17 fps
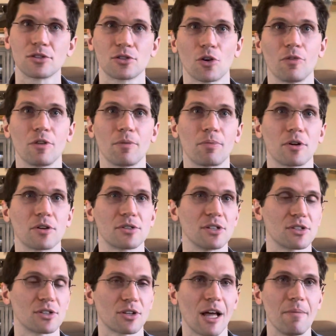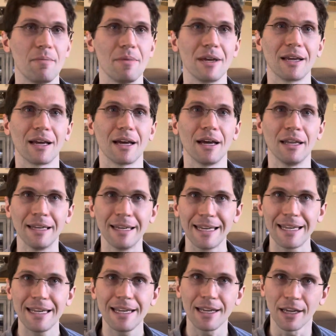So if the person is claiming a
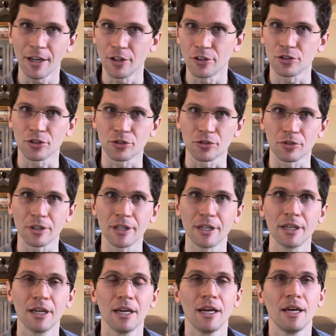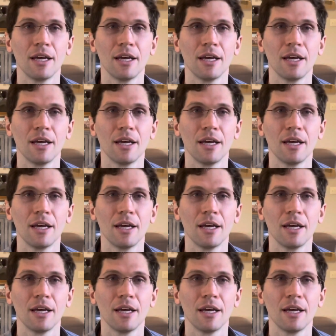knee injury,